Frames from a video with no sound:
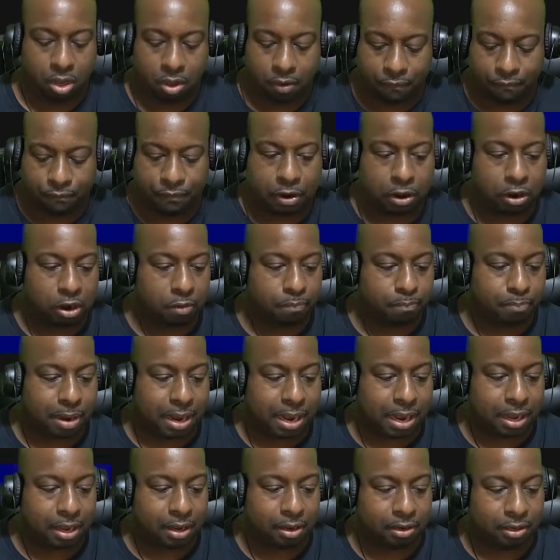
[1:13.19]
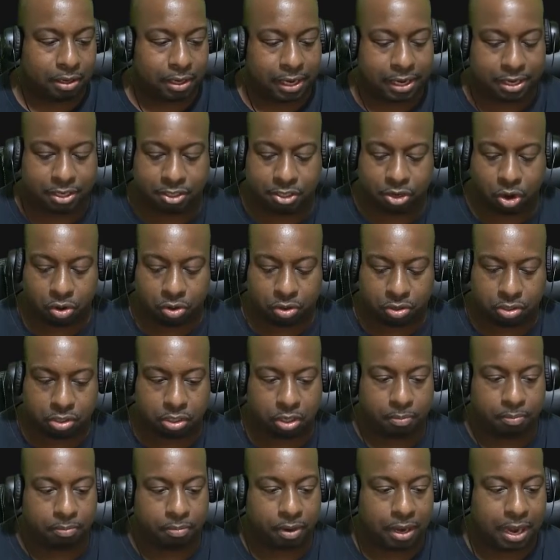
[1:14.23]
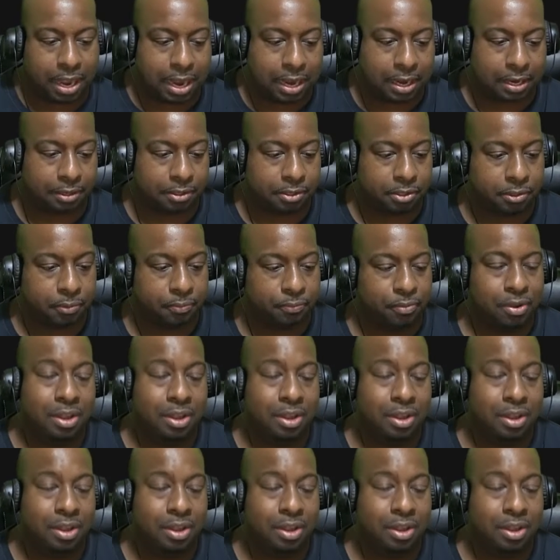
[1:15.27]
followed by inserting some lines.